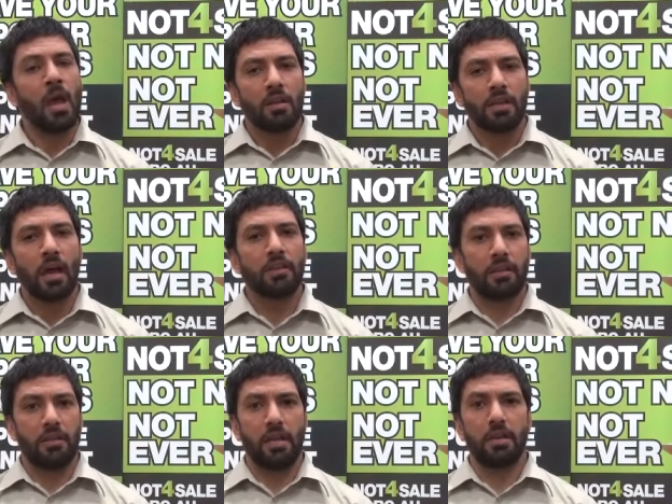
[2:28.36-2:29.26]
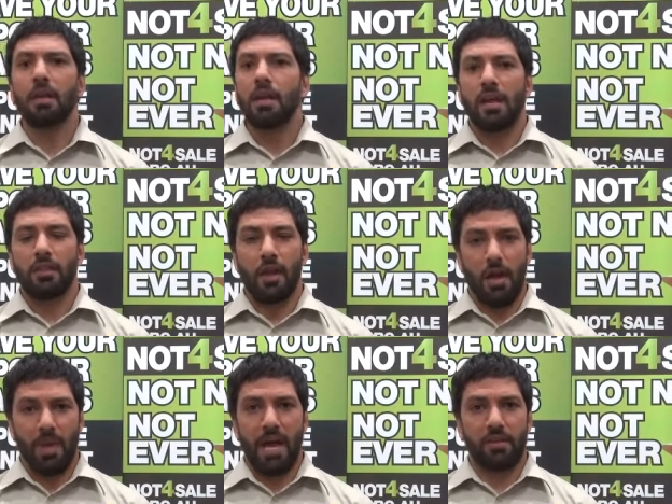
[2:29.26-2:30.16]
The other thing
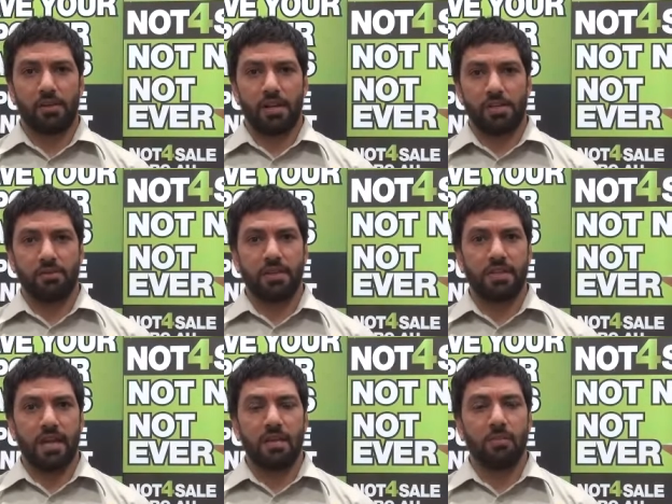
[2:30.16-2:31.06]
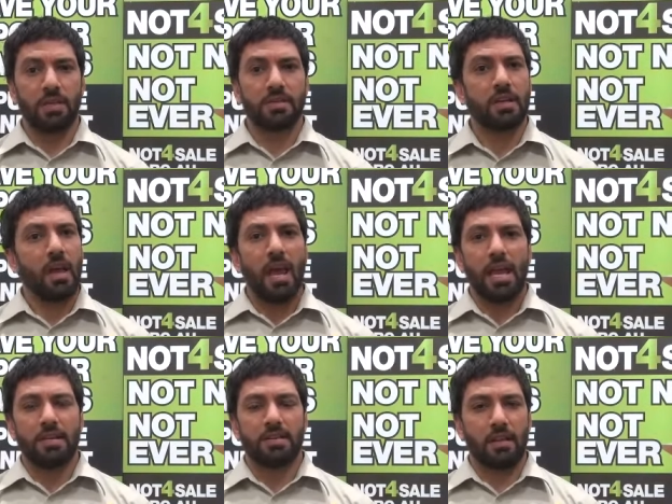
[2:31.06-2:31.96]
about the Treasurer's statements
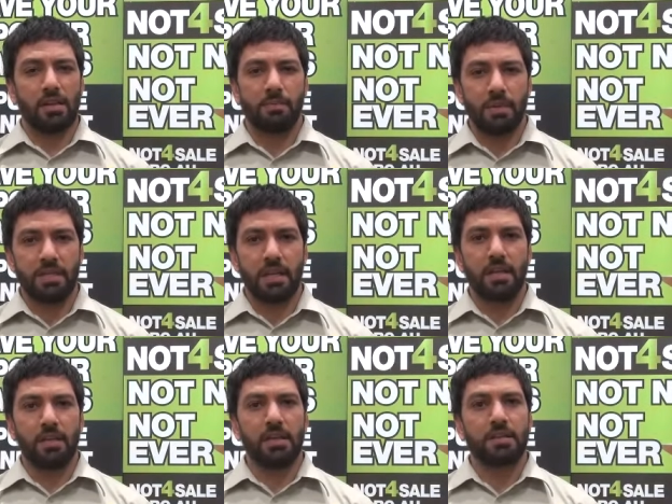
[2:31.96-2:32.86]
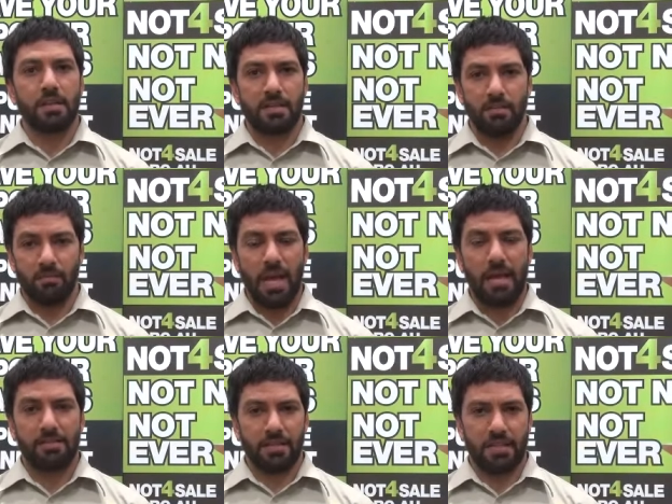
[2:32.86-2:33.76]
is that it's particularly
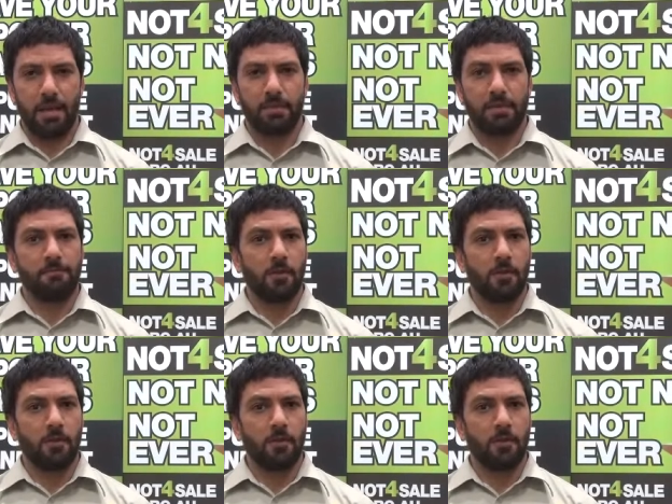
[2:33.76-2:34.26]
deceptive,